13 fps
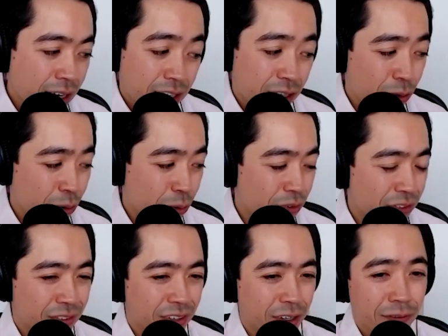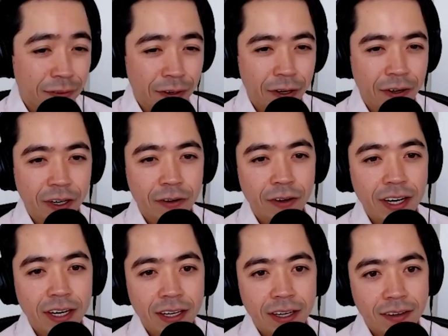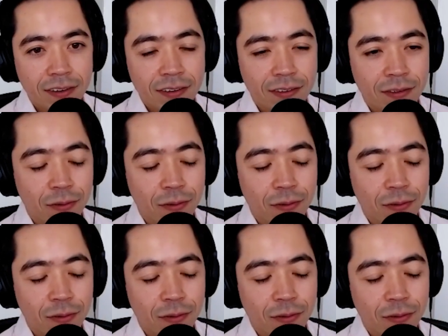use inferior ingredients,